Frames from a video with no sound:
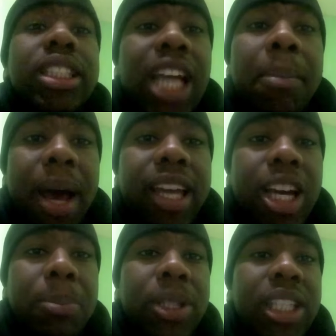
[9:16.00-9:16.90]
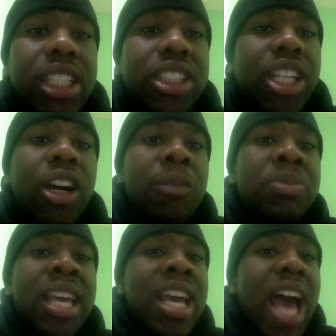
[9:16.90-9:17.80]
my cup of tea. So
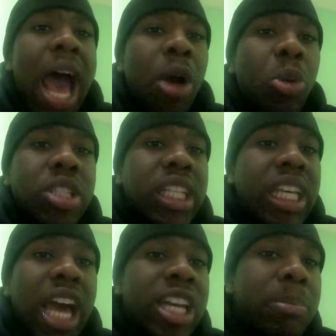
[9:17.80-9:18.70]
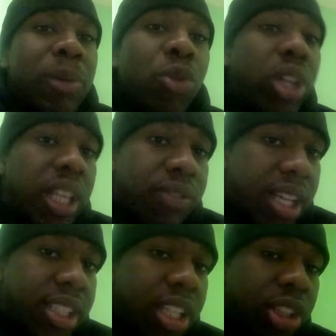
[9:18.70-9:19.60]
I couldn't be fully
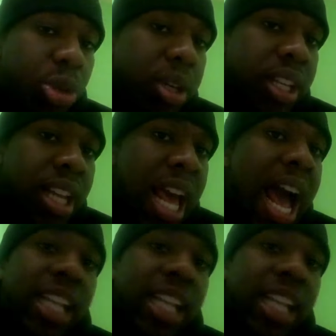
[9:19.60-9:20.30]
invested to it. I